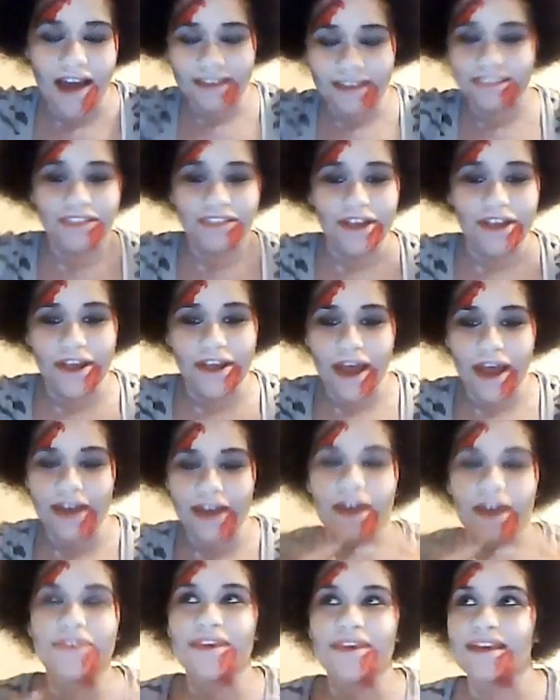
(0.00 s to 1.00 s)
you know,
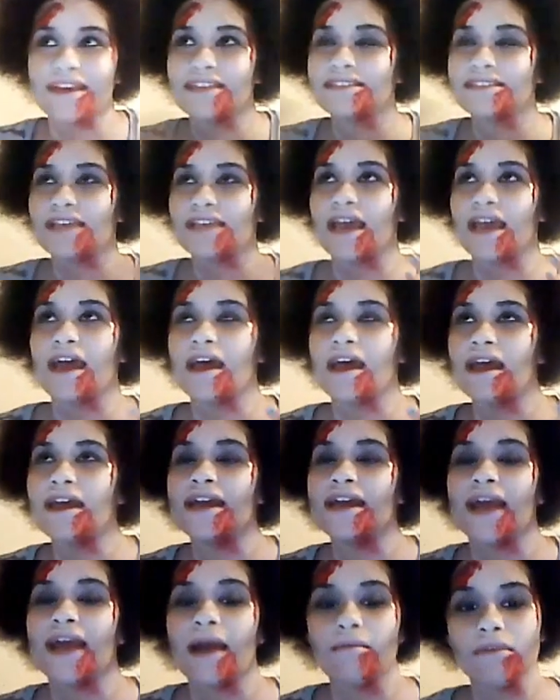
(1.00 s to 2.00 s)
and I think it
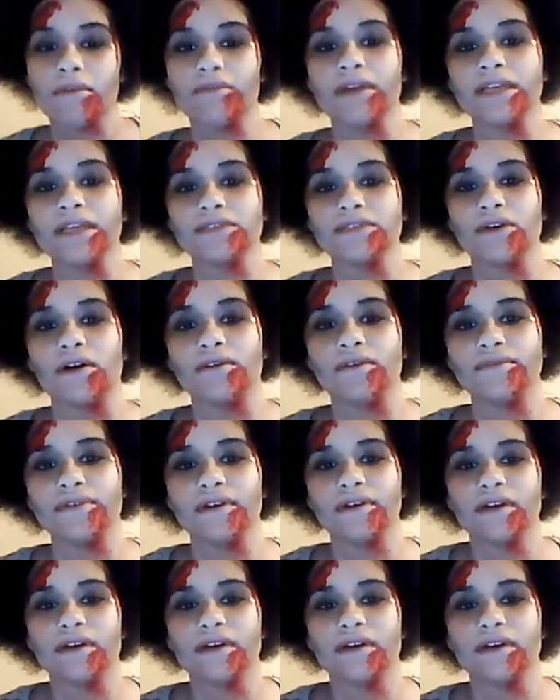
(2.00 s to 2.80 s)
can be really sort of,